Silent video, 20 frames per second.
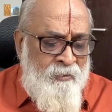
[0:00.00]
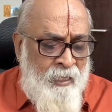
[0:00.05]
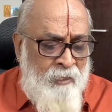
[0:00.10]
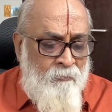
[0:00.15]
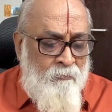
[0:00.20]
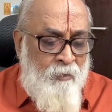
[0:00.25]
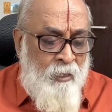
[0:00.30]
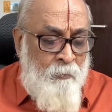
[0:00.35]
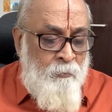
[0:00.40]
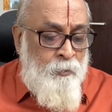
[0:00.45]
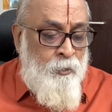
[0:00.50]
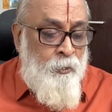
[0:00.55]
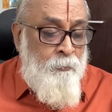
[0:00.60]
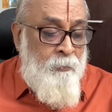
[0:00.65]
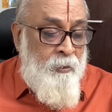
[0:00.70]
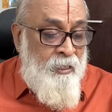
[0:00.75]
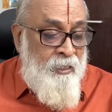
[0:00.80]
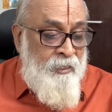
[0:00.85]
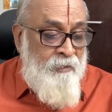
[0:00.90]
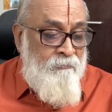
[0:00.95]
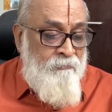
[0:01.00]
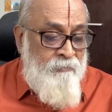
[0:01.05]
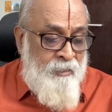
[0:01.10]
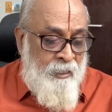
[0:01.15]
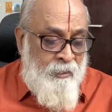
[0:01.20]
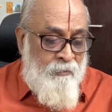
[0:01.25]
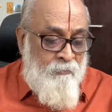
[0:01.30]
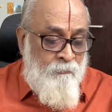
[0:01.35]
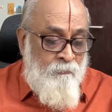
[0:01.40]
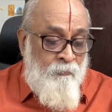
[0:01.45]
They have come to believe
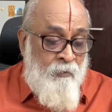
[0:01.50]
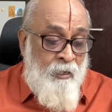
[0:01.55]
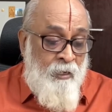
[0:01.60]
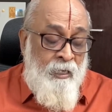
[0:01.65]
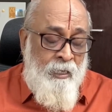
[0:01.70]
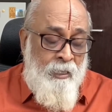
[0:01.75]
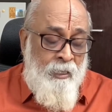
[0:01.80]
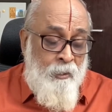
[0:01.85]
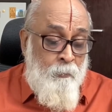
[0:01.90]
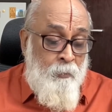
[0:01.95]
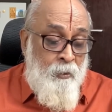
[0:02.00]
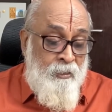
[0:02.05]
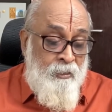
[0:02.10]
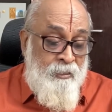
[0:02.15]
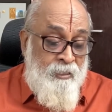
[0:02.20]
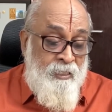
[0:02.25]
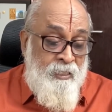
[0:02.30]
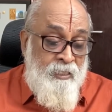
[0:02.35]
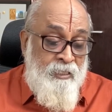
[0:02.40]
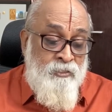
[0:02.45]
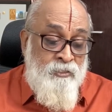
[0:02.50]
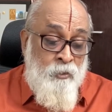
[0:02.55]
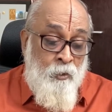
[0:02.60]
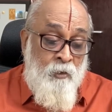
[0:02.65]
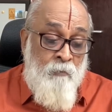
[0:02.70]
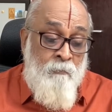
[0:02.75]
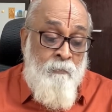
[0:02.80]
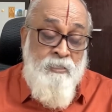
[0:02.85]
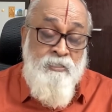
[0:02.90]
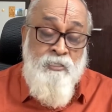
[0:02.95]
that vulnerability is
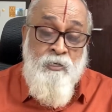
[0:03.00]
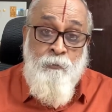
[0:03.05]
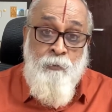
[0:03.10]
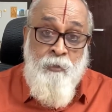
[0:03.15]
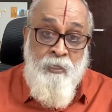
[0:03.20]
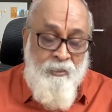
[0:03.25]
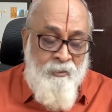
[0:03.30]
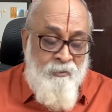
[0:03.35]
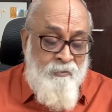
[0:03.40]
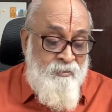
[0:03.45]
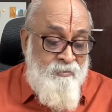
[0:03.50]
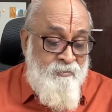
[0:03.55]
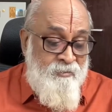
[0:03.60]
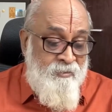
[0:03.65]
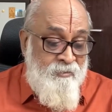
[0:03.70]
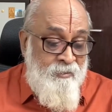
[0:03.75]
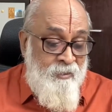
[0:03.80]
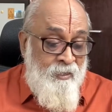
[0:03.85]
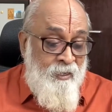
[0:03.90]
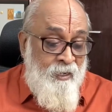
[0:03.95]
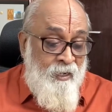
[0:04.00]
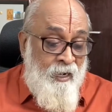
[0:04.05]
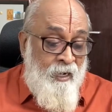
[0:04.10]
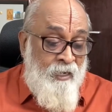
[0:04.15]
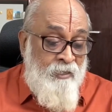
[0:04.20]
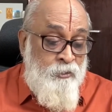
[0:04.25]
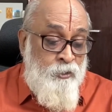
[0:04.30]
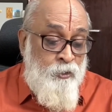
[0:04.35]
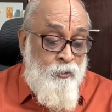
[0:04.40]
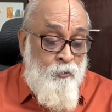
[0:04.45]
always a weakness
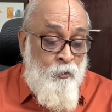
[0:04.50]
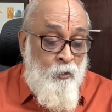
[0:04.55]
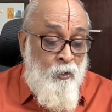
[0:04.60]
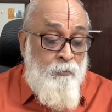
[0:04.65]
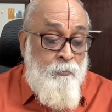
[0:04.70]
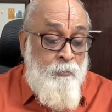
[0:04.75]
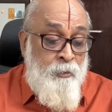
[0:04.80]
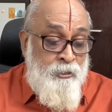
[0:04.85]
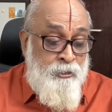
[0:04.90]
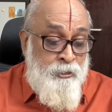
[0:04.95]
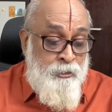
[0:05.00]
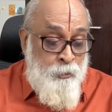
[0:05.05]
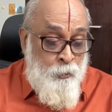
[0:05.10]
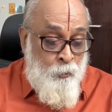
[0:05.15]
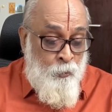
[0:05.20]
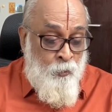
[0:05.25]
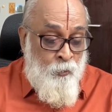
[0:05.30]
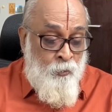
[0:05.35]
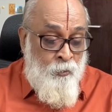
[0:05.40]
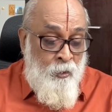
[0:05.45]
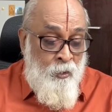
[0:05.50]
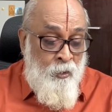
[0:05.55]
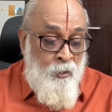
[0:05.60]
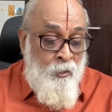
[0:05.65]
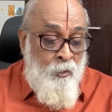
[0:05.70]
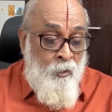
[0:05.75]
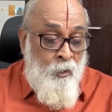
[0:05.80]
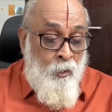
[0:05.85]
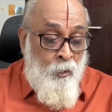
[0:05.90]
and should not be shown,